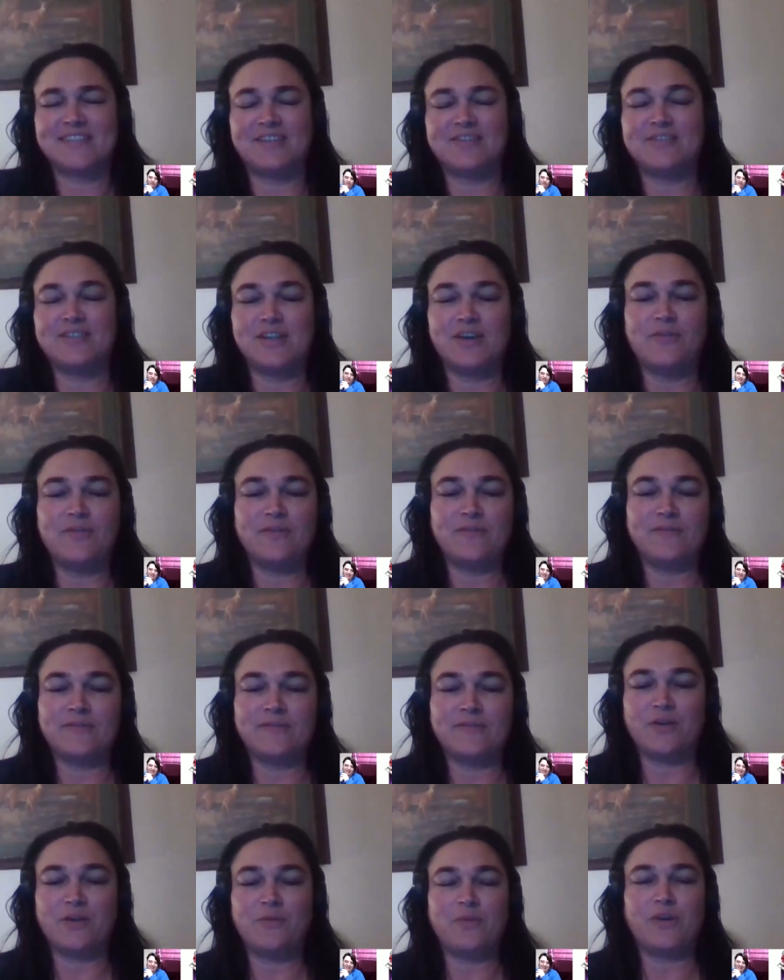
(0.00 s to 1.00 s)
So
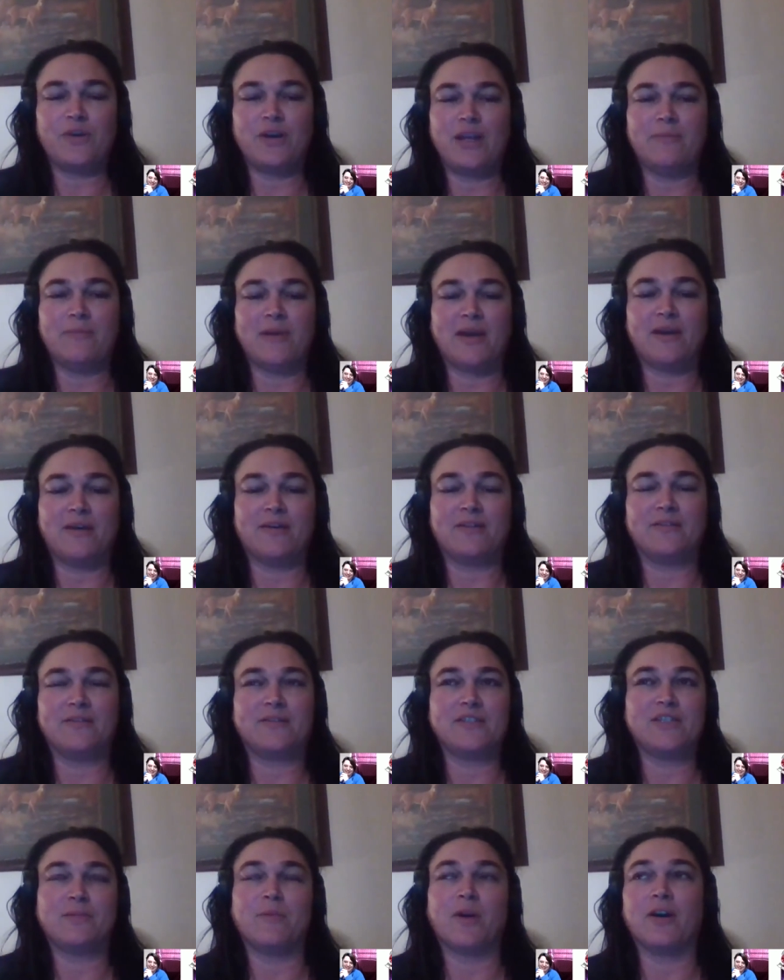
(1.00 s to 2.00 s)
don't worry about
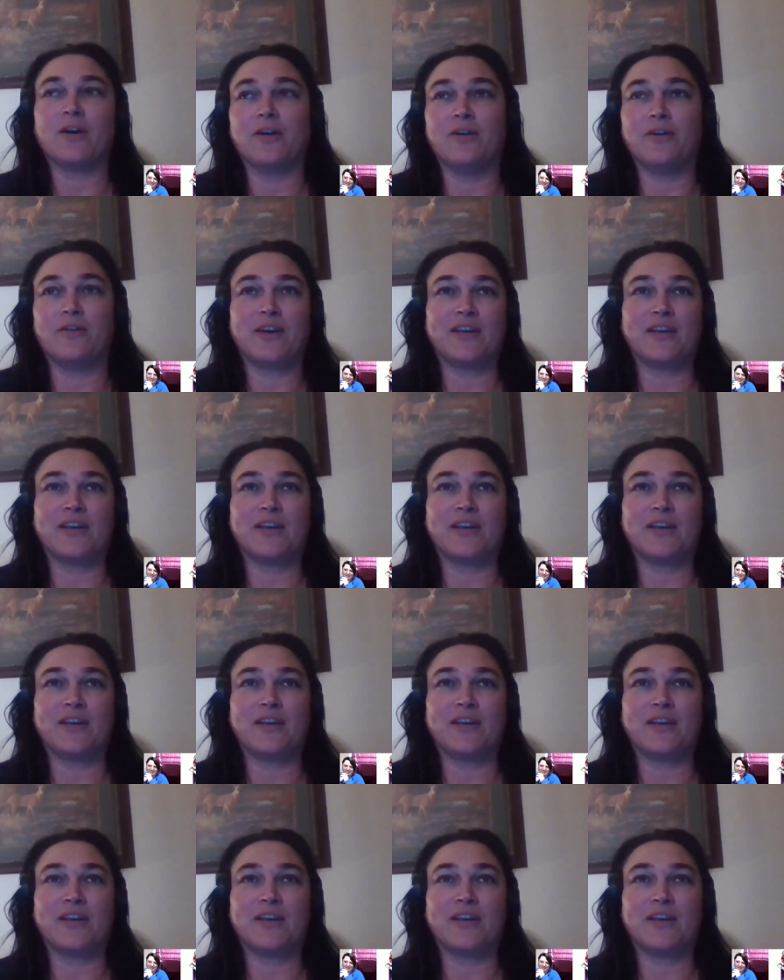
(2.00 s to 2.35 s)
tomorrow,